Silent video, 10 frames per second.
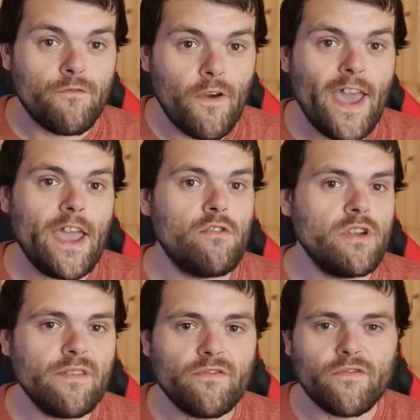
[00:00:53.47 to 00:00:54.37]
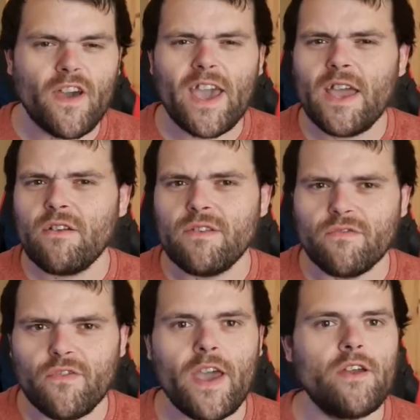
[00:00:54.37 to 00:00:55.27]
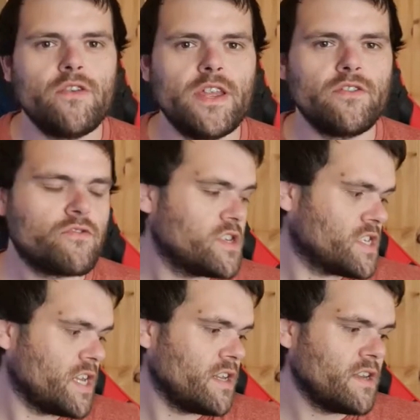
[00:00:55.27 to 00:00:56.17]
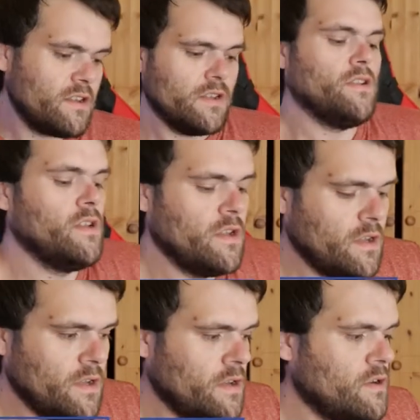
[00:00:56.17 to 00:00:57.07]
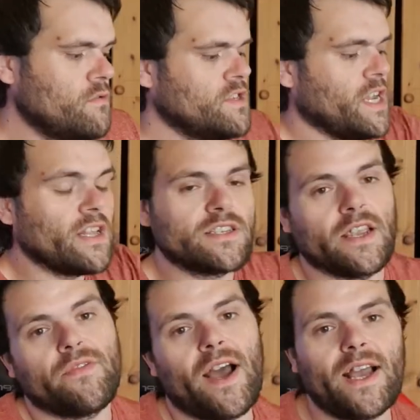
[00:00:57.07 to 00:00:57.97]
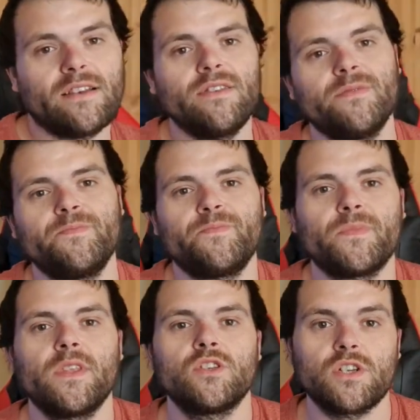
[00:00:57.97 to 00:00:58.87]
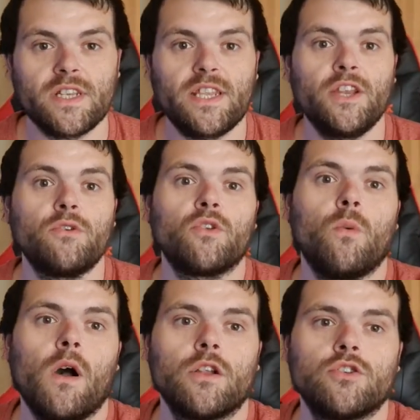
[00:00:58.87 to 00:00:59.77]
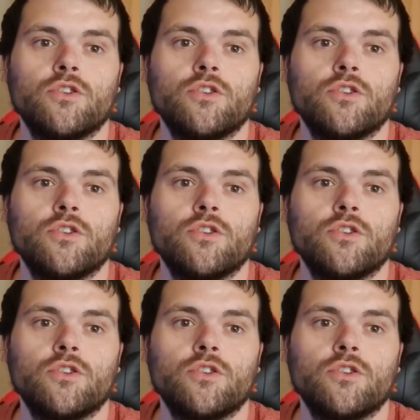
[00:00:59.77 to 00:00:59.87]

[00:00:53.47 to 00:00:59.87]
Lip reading: very, very, very interesting results I've had. So, continue to watch.